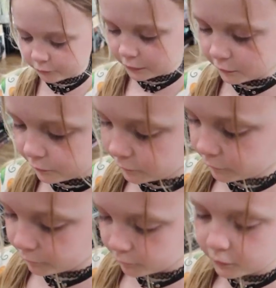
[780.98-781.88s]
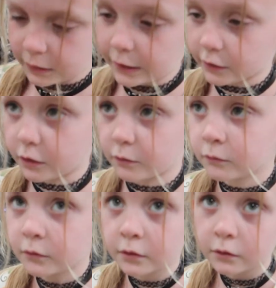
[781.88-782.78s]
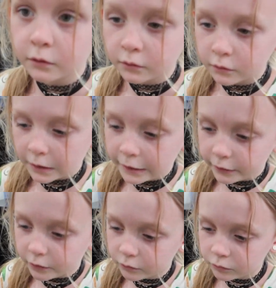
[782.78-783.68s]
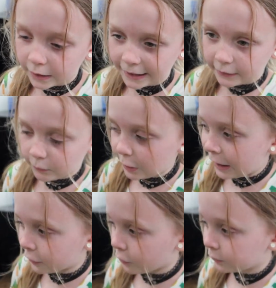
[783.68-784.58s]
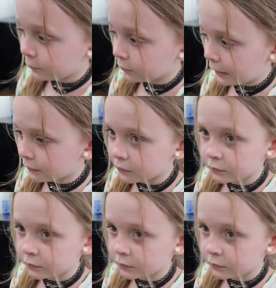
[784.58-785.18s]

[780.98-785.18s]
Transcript: You're not reading The Secret. You're not starting a new book. Get a different book, please. I love